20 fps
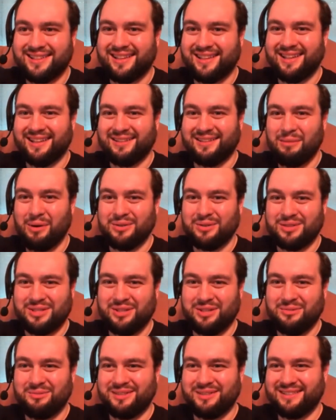than most
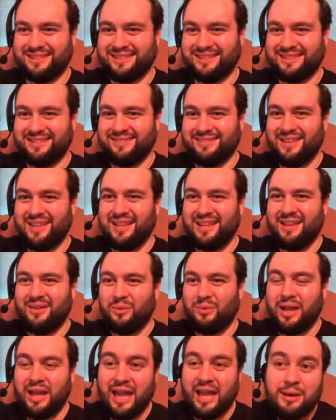humans.
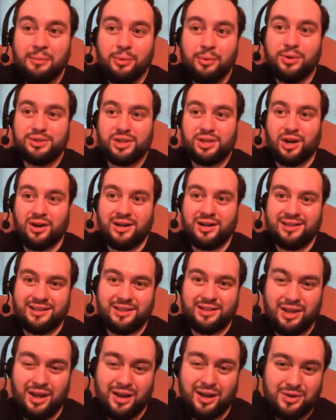Well, animals are in
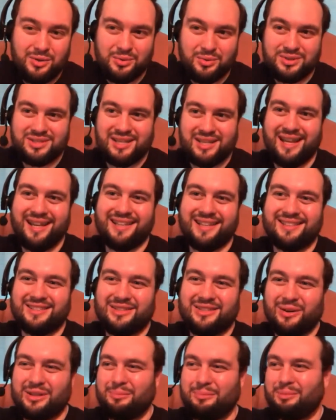the non-dual state.
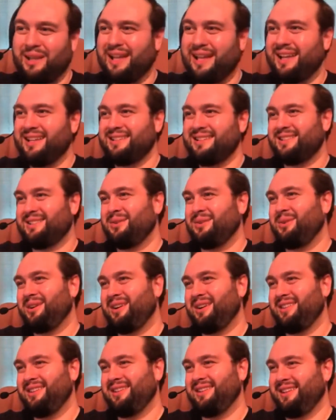So are the plants. So
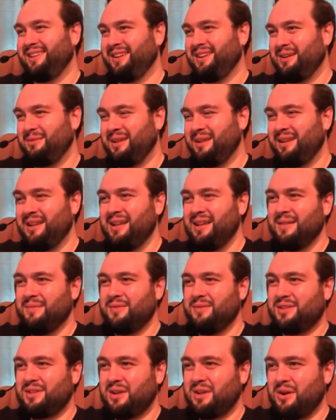are the, you know what I mean?
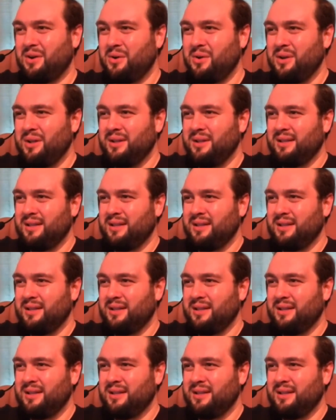So